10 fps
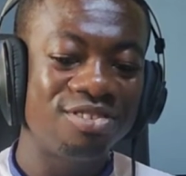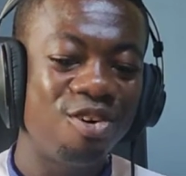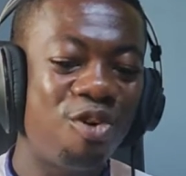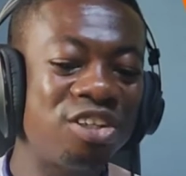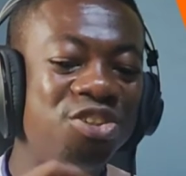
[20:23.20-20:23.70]

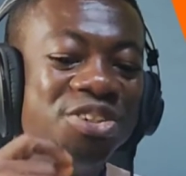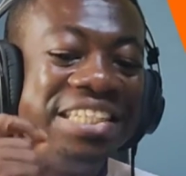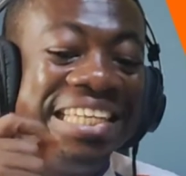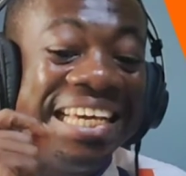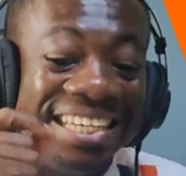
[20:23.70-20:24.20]
what you
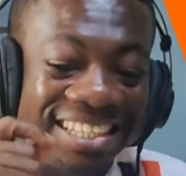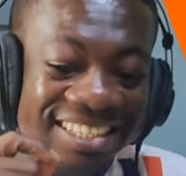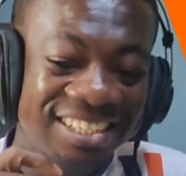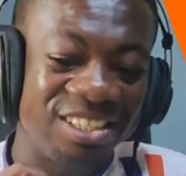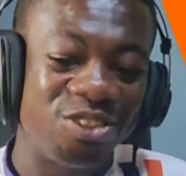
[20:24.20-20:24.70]
need
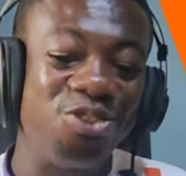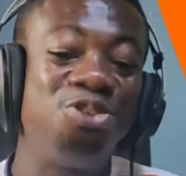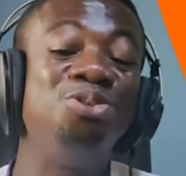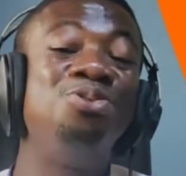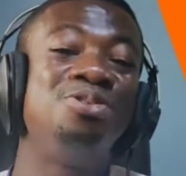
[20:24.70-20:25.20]
to
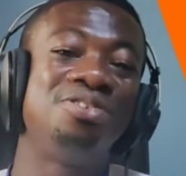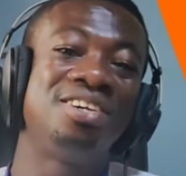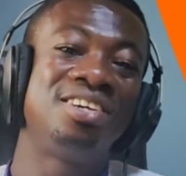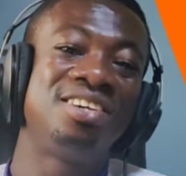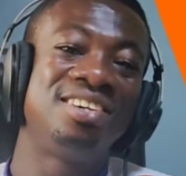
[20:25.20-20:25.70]
do
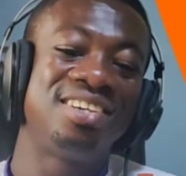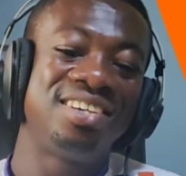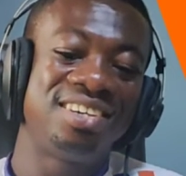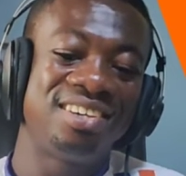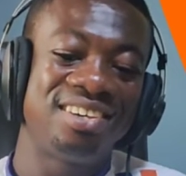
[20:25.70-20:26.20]

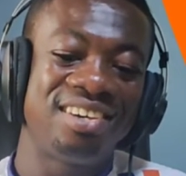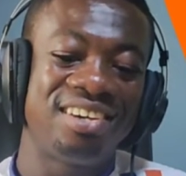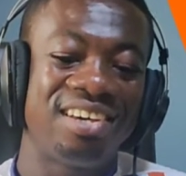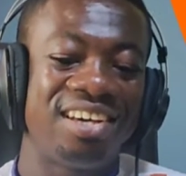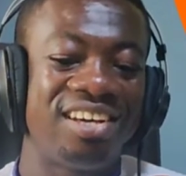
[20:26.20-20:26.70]

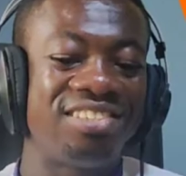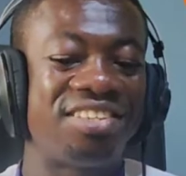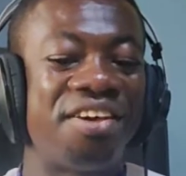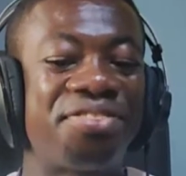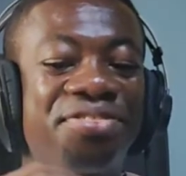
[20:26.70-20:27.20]

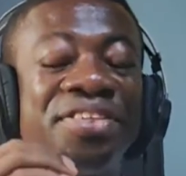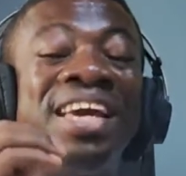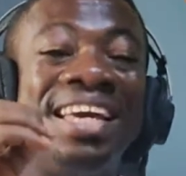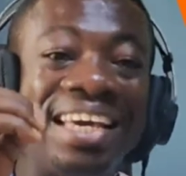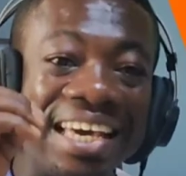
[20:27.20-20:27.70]
is
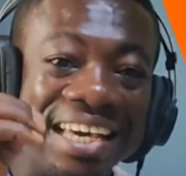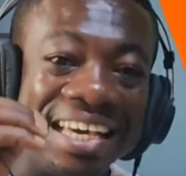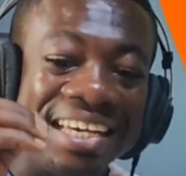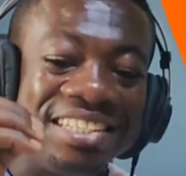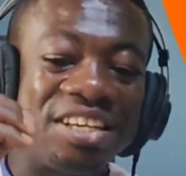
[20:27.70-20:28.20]
think
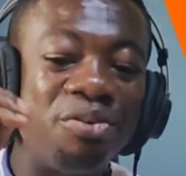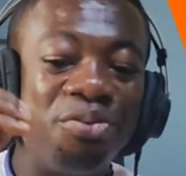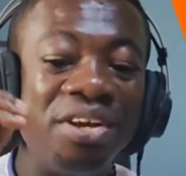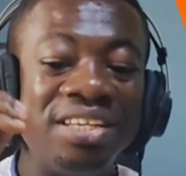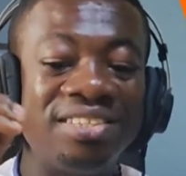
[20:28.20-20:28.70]
the
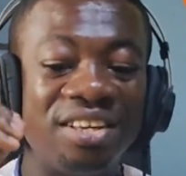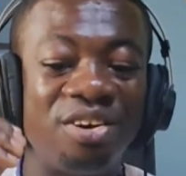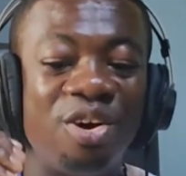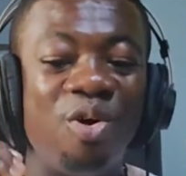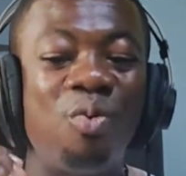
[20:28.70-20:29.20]

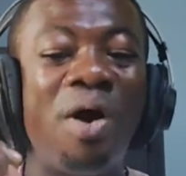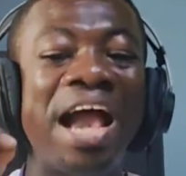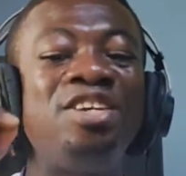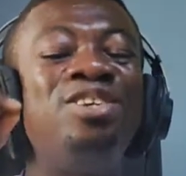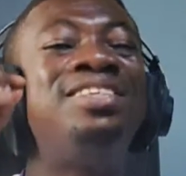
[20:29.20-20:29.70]
reason
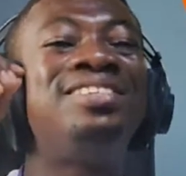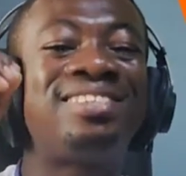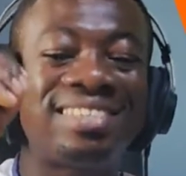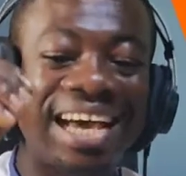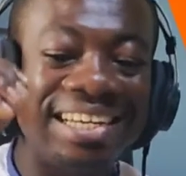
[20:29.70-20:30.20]
why you
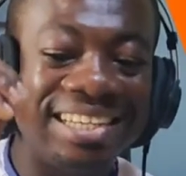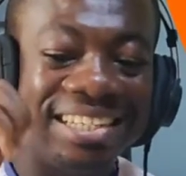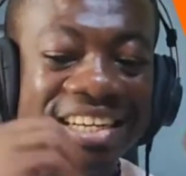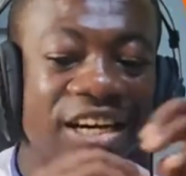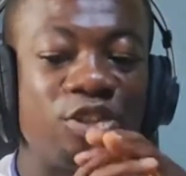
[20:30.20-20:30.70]

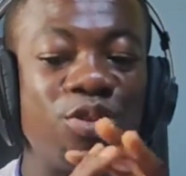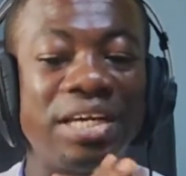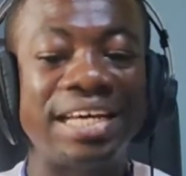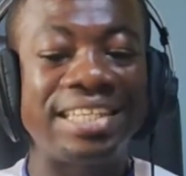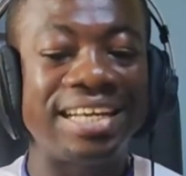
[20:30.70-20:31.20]
decided to
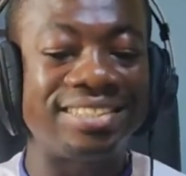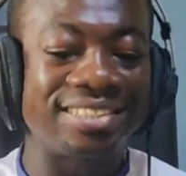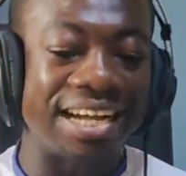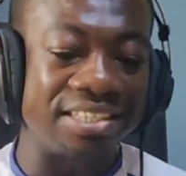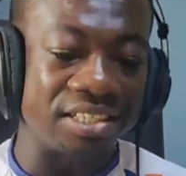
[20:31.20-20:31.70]
get it
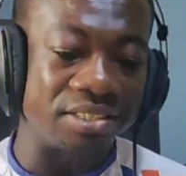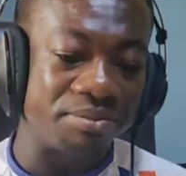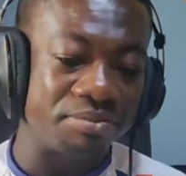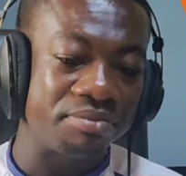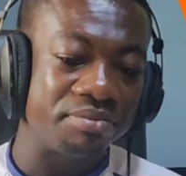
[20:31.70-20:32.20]
started
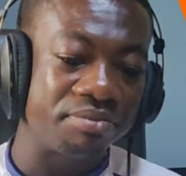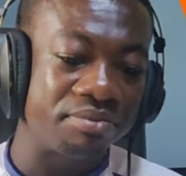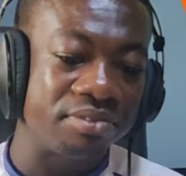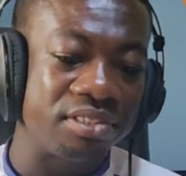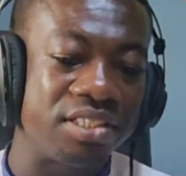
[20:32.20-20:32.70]

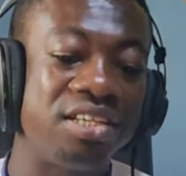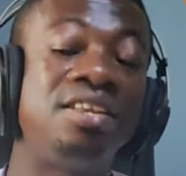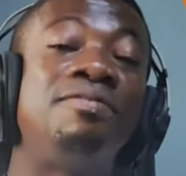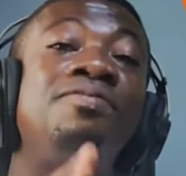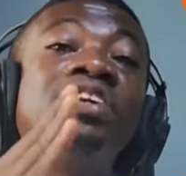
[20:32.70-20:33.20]
in
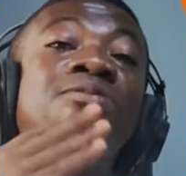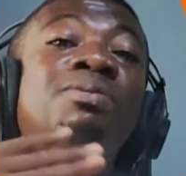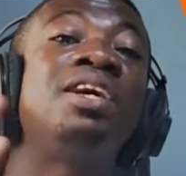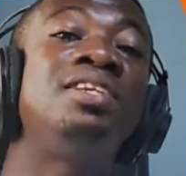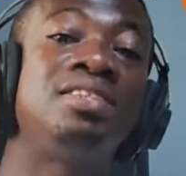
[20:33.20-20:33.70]
the first
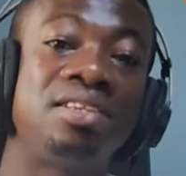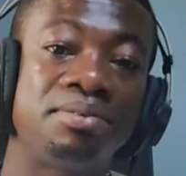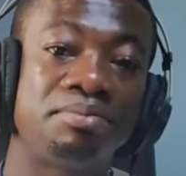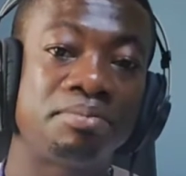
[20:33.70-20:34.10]
place.